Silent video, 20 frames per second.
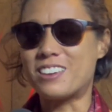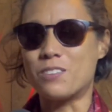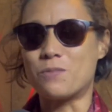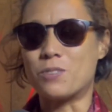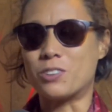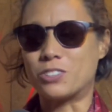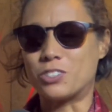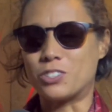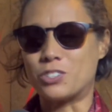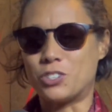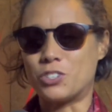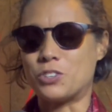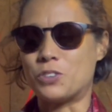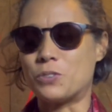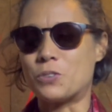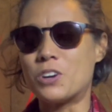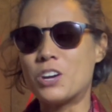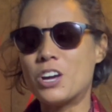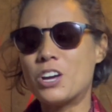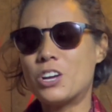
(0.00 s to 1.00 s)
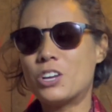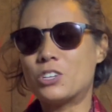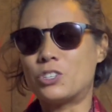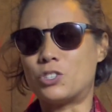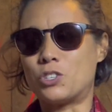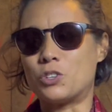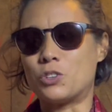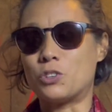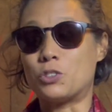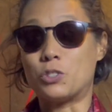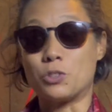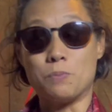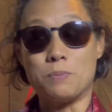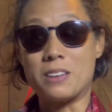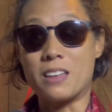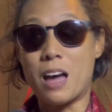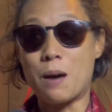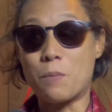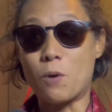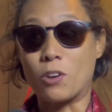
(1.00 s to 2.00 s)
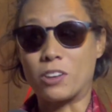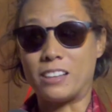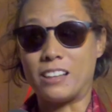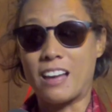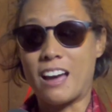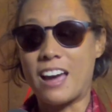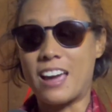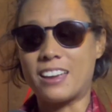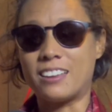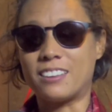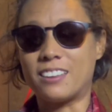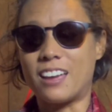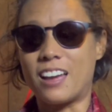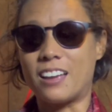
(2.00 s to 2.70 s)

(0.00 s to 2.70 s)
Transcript: He wanted to meet up online,